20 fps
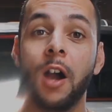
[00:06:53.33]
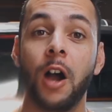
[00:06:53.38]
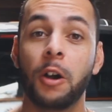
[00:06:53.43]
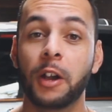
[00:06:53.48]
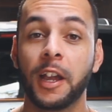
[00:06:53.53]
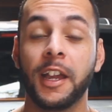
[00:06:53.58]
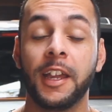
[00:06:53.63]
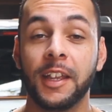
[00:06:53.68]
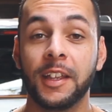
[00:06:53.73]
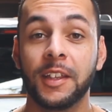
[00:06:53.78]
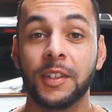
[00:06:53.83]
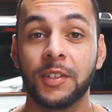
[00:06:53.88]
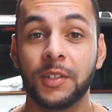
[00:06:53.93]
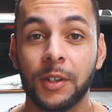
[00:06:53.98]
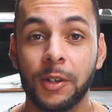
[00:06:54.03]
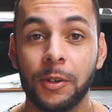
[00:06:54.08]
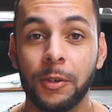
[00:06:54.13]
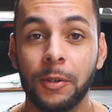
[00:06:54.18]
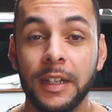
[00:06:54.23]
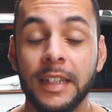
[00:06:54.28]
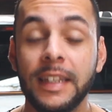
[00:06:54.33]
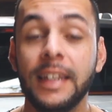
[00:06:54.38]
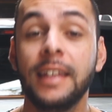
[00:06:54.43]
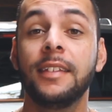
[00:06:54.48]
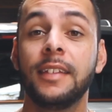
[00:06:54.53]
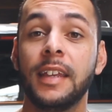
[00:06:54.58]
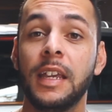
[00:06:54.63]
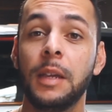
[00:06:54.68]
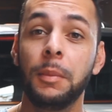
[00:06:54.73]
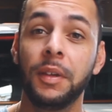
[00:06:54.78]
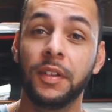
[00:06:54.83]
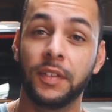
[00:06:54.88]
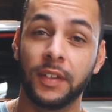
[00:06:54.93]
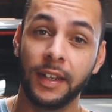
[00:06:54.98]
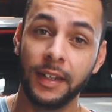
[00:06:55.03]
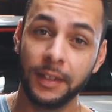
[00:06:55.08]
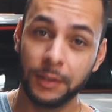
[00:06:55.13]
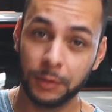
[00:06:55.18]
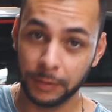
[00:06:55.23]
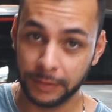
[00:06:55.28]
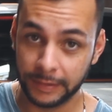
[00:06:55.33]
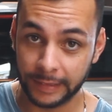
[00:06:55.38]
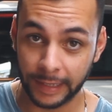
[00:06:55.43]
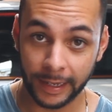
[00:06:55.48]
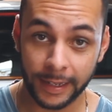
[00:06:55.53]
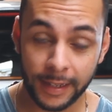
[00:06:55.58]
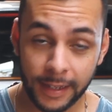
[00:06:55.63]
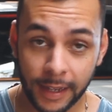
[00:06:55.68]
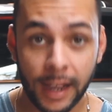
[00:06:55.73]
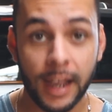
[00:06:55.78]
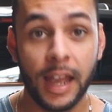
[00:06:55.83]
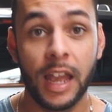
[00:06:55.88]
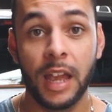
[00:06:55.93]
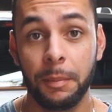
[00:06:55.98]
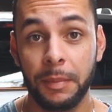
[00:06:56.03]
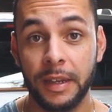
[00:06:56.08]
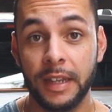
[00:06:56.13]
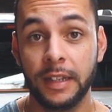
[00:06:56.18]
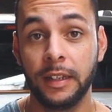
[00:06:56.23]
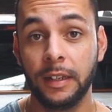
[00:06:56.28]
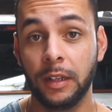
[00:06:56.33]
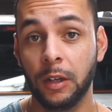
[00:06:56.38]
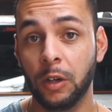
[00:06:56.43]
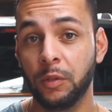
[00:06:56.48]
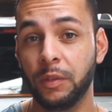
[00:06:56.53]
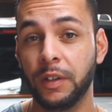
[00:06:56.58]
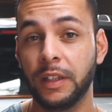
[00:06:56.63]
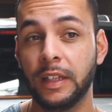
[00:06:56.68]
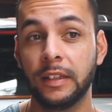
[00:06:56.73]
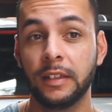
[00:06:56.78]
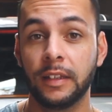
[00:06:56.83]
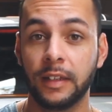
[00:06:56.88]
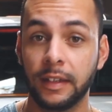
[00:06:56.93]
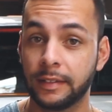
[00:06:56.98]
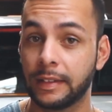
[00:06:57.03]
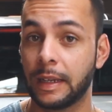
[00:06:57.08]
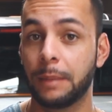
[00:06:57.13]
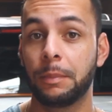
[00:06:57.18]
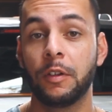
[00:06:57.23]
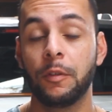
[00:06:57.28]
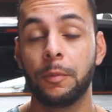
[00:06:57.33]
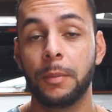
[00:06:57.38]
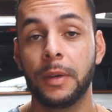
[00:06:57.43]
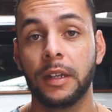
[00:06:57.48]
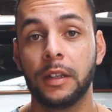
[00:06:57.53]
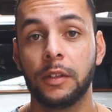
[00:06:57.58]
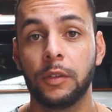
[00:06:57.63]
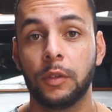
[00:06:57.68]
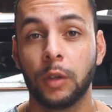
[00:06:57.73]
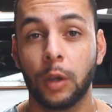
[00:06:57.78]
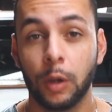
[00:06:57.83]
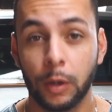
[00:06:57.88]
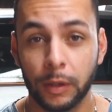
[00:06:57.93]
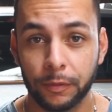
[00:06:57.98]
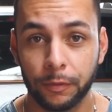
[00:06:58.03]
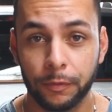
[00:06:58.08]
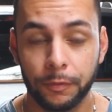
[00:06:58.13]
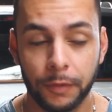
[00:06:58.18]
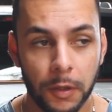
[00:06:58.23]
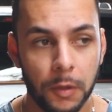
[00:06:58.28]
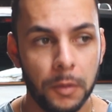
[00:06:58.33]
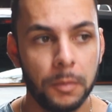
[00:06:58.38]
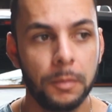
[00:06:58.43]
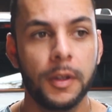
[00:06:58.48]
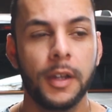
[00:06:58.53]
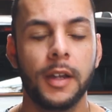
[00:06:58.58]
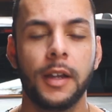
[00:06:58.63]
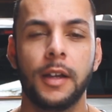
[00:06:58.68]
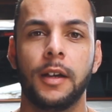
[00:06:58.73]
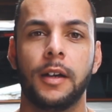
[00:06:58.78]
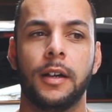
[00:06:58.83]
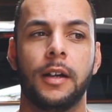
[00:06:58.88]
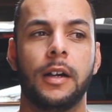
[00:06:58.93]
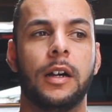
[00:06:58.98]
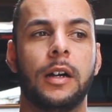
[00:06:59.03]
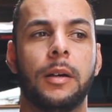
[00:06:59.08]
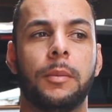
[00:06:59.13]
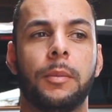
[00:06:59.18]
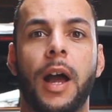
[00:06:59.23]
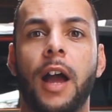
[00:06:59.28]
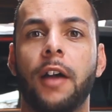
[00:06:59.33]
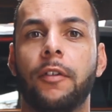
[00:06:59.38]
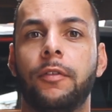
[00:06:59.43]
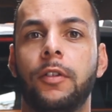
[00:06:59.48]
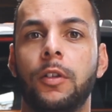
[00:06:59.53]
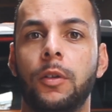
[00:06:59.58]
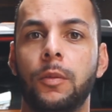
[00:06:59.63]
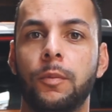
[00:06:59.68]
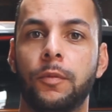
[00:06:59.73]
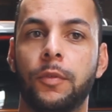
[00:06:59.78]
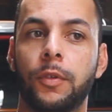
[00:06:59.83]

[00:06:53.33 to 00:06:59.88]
Okay, so it is MSA today. I am headed over there in the next couple of minutes to go and film. I film